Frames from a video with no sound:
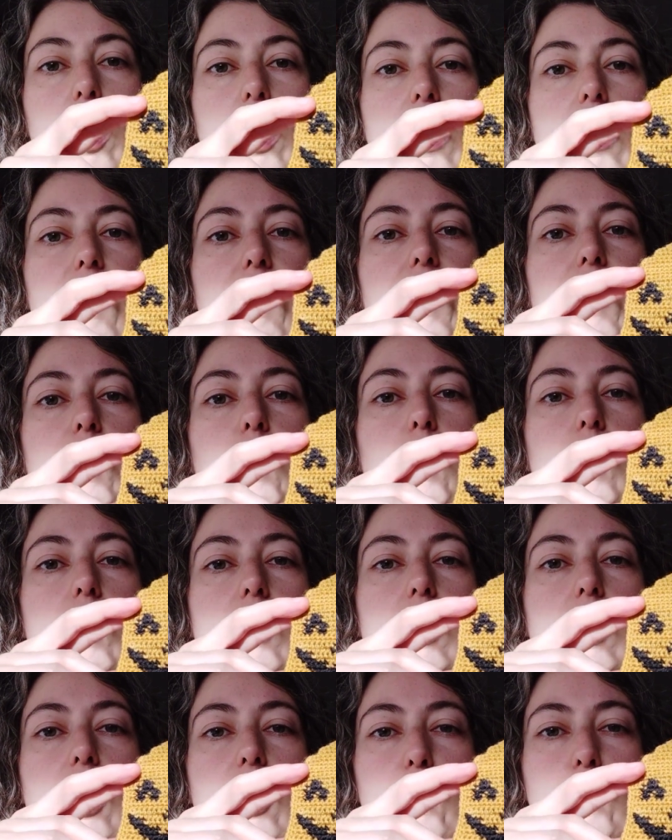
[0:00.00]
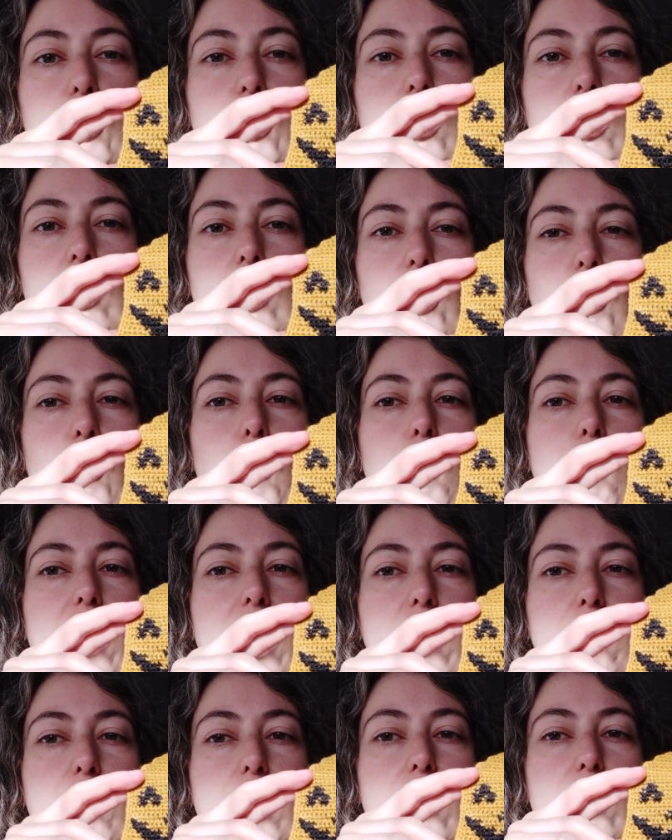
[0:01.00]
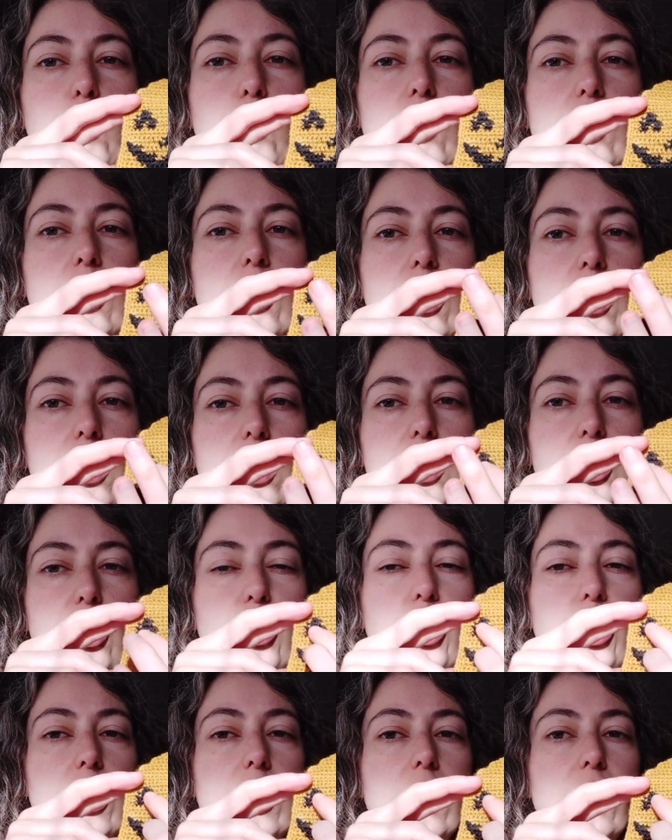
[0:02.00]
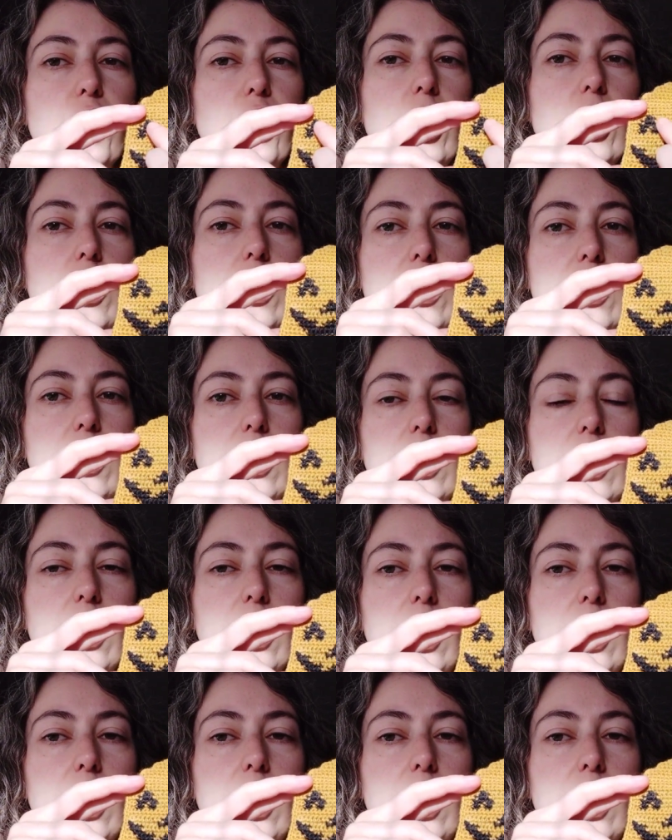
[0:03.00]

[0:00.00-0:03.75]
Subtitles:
if it was a coaster, or maybe it was just a chart